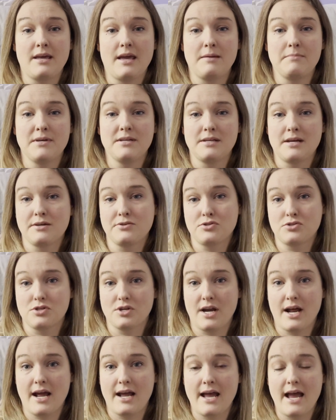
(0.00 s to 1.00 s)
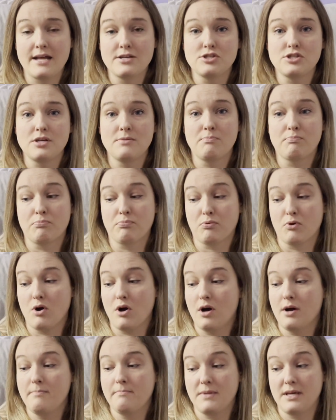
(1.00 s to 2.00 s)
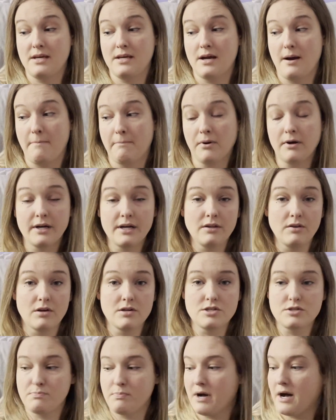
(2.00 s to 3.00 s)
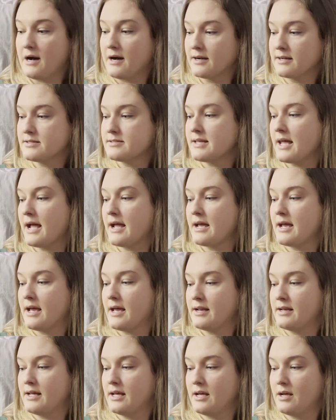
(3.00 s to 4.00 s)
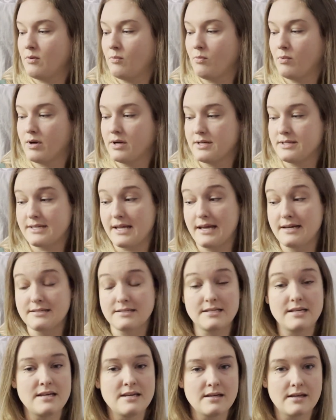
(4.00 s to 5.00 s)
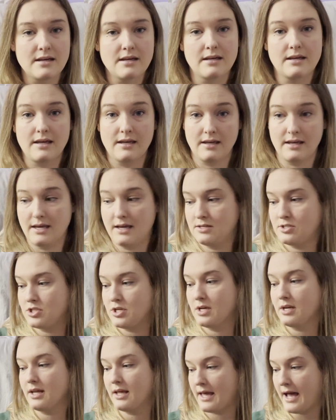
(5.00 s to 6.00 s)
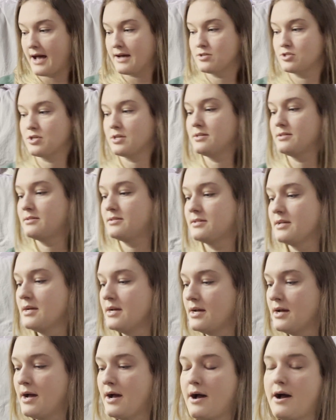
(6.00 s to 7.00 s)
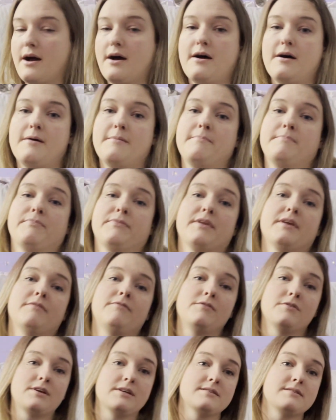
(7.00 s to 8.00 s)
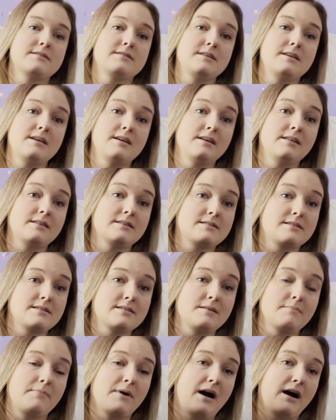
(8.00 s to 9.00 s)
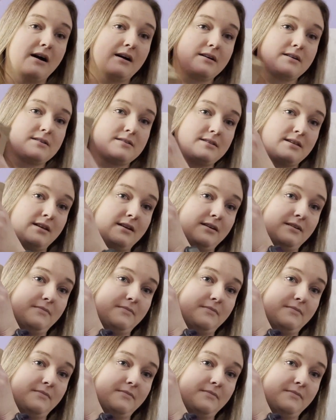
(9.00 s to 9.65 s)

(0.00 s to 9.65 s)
came in yesterday and she brought me a pretty large box, and it was antique kitchen gadgets. If you can see, this is the box.